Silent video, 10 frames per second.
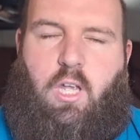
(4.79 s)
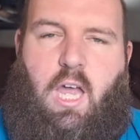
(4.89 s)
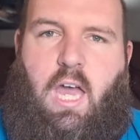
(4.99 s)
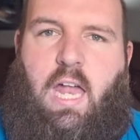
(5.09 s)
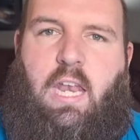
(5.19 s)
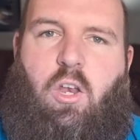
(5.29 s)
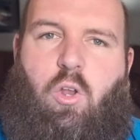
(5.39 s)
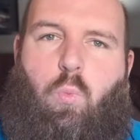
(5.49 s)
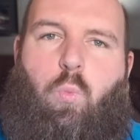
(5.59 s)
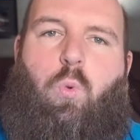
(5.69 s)
and
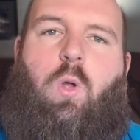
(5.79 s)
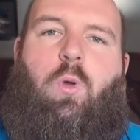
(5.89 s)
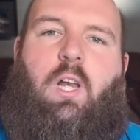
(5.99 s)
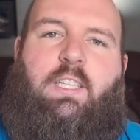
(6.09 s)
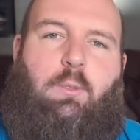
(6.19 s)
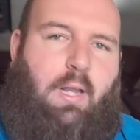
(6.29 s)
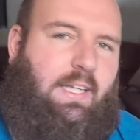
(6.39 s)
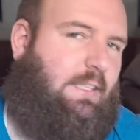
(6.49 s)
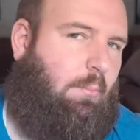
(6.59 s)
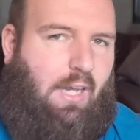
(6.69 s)
we will explain
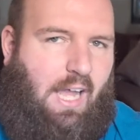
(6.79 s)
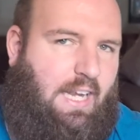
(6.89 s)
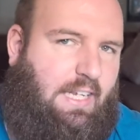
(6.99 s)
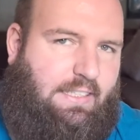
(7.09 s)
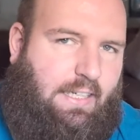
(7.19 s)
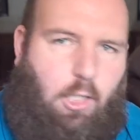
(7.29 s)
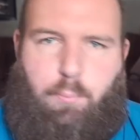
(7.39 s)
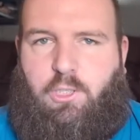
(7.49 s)
some lighting setup.